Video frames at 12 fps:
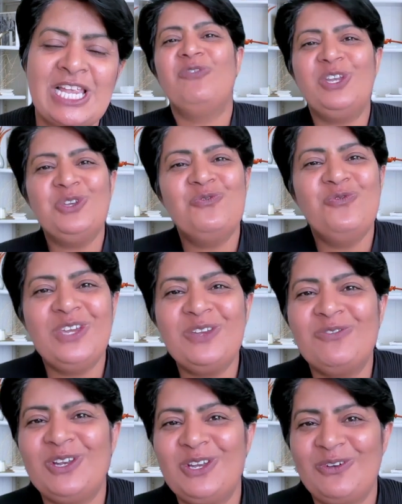When you
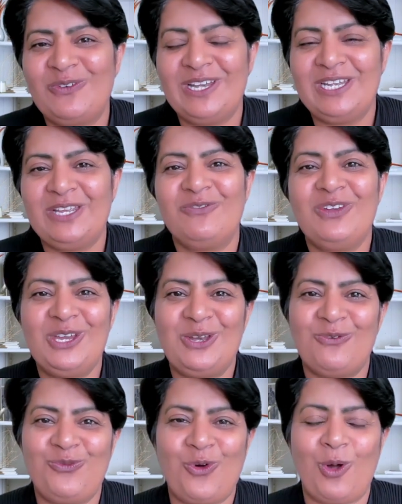weave a narrative
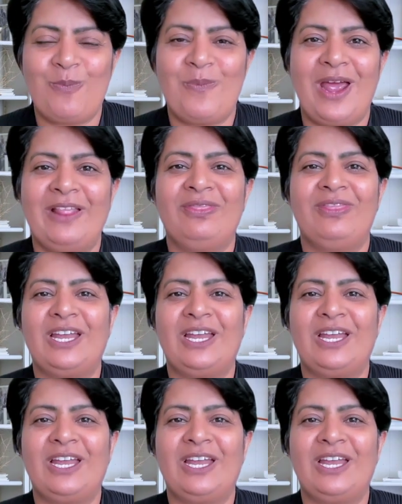in a format